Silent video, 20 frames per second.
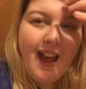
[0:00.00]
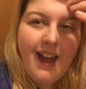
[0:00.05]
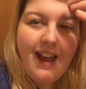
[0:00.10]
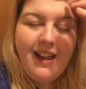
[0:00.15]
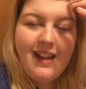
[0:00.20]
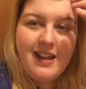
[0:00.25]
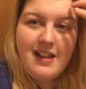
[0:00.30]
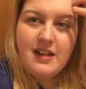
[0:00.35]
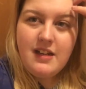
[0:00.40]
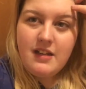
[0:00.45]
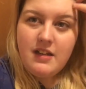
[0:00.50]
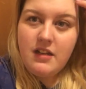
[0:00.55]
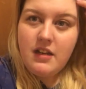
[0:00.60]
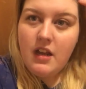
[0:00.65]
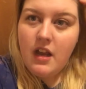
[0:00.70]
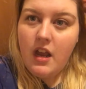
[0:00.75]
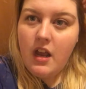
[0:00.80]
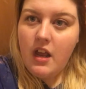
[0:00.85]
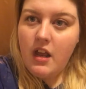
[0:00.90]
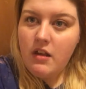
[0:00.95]
and
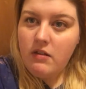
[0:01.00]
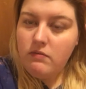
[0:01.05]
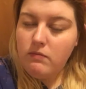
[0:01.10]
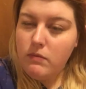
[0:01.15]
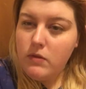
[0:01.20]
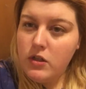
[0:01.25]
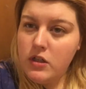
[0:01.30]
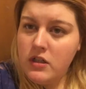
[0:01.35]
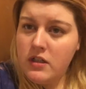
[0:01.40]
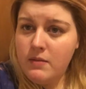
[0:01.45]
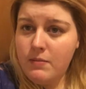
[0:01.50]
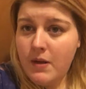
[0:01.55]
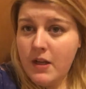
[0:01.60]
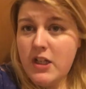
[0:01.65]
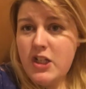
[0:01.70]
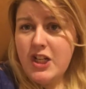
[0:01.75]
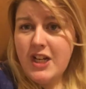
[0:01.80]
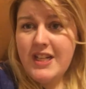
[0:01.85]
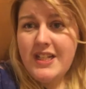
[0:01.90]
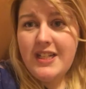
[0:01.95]
um, just
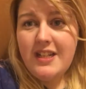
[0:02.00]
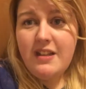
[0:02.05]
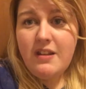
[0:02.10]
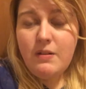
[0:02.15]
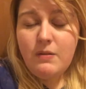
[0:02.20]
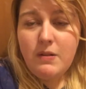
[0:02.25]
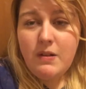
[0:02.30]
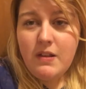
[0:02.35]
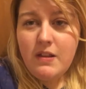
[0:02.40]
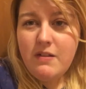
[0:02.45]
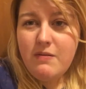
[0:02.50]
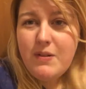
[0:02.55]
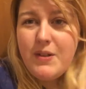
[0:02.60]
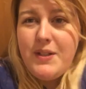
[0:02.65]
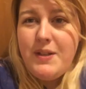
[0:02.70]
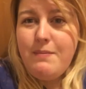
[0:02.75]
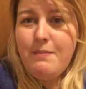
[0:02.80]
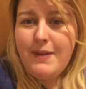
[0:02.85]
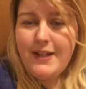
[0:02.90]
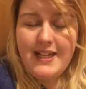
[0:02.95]
apologise that there
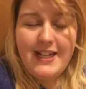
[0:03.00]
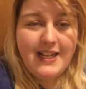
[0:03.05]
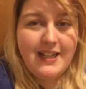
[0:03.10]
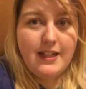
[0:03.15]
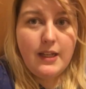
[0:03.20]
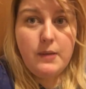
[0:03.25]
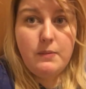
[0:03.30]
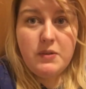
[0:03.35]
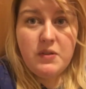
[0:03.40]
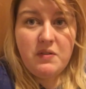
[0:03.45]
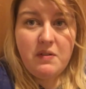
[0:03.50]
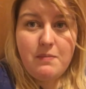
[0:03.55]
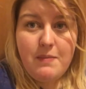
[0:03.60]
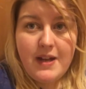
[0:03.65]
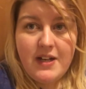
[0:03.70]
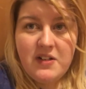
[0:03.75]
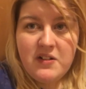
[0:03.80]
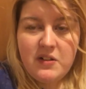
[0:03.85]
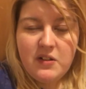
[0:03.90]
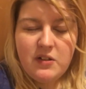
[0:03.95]
wasn't many clips from
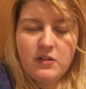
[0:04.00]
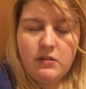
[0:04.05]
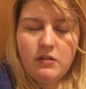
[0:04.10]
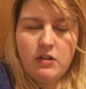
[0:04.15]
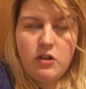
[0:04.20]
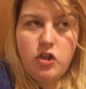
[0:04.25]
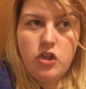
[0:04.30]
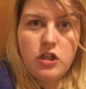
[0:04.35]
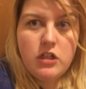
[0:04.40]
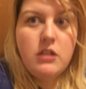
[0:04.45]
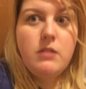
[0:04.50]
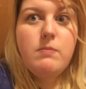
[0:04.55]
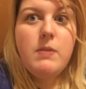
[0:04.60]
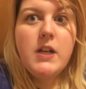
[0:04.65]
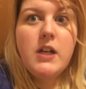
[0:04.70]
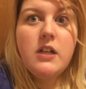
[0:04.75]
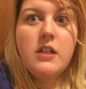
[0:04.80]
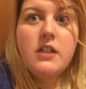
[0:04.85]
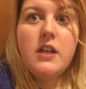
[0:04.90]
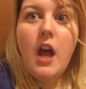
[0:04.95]
Meadowhall just
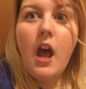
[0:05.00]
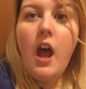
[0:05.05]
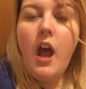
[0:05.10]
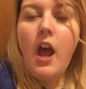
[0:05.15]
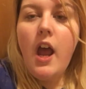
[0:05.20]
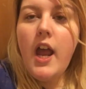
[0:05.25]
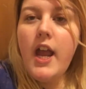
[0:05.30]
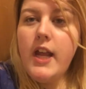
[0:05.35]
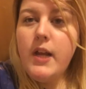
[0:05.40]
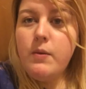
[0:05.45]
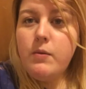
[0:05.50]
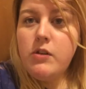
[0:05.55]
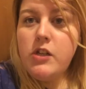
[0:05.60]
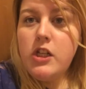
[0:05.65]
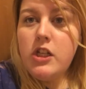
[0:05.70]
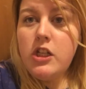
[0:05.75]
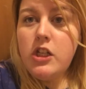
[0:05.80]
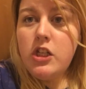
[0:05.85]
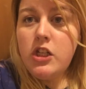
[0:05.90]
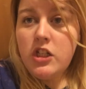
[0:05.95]
because it was
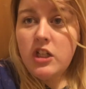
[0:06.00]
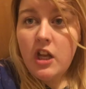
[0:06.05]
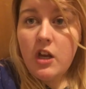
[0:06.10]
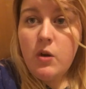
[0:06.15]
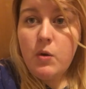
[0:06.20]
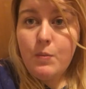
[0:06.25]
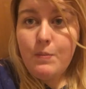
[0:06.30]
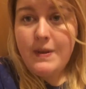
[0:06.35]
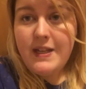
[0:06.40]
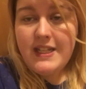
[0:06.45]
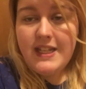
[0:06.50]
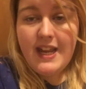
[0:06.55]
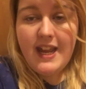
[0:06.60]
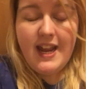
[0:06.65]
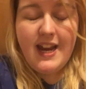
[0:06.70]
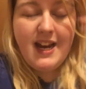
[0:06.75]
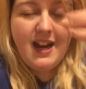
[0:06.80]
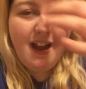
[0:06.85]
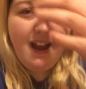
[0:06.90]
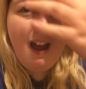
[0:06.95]
so
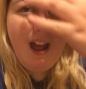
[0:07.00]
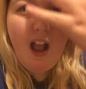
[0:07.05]
busy